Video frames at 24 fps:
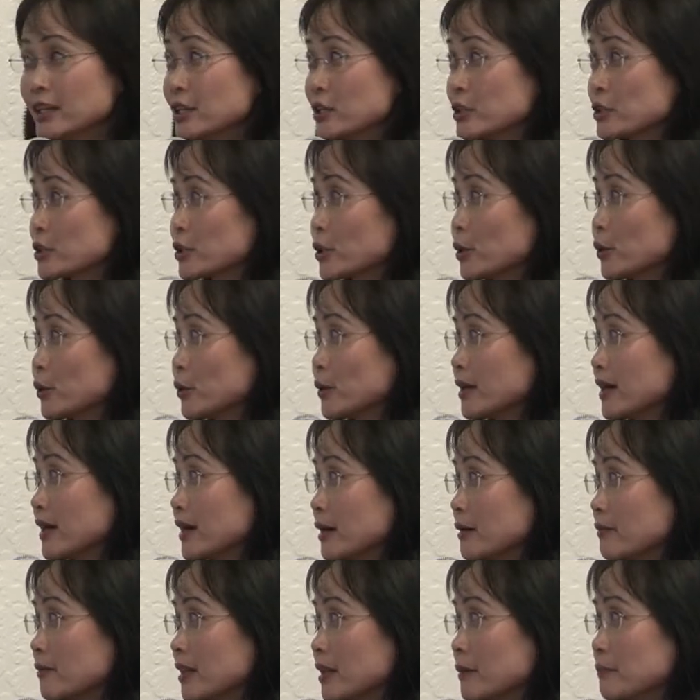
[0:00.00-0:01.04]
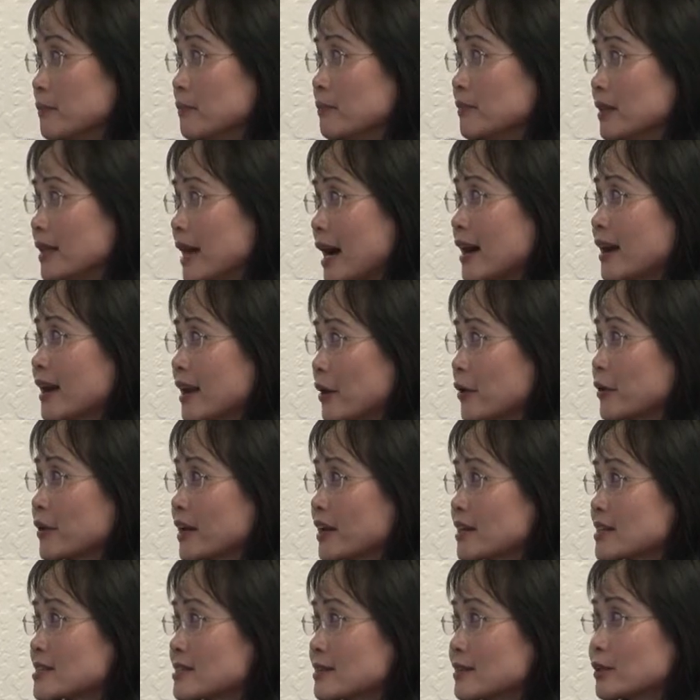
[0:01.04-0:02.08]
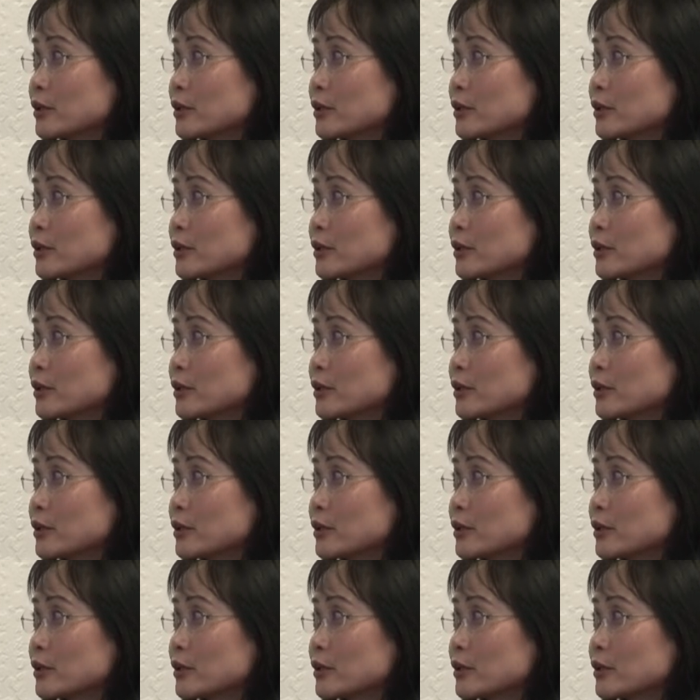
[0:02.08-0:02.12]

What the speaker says: So that area is